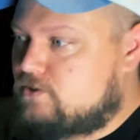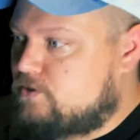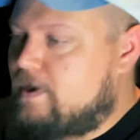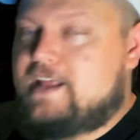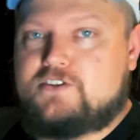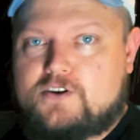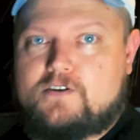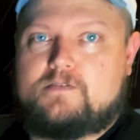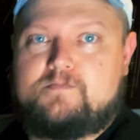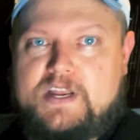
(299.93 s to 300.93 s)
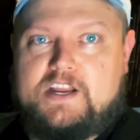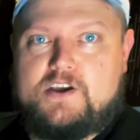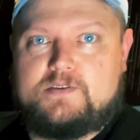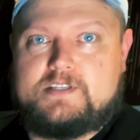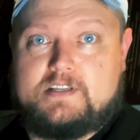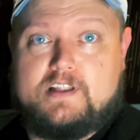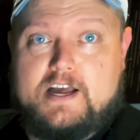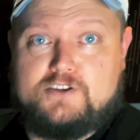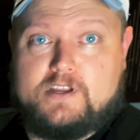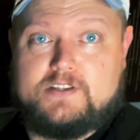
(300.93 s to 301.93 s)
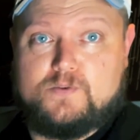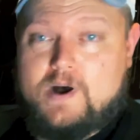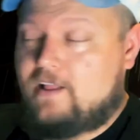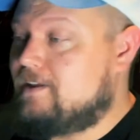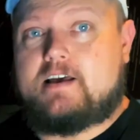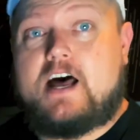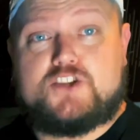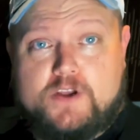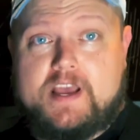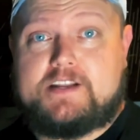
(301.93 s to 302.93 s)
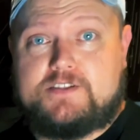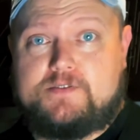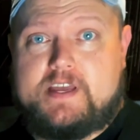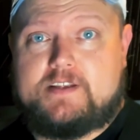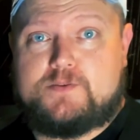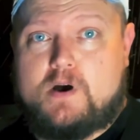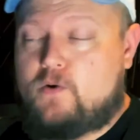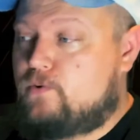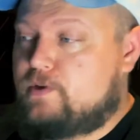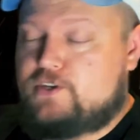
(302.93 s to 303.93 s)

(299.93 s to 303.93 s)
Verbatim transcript: to enter MIDI notes in Logic as well. I'll show you how to do that as well when we